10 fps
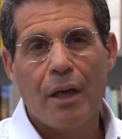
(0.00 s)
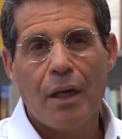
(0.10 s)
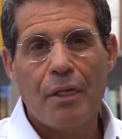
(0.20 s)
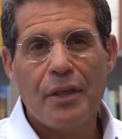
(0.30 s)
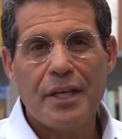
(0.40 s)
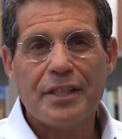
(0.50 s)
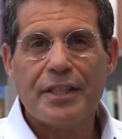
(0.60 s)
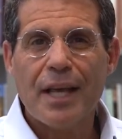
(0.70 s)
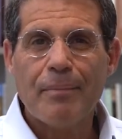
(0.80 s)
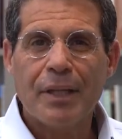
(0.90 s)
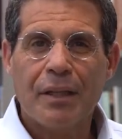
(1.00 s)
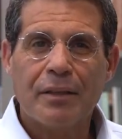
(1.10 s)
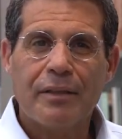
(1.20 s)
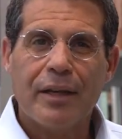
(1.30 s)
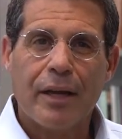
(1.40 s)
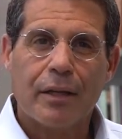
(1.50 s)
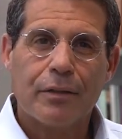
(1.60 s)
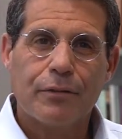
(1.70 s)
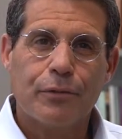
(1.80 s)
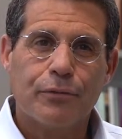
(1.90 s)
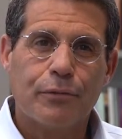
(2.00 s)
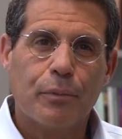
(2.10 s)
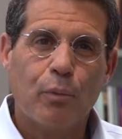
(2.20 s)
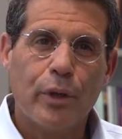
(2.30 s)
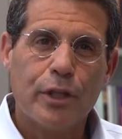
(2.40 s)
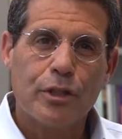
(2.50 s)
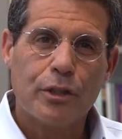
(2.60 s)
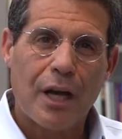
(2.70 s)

The seminal text from which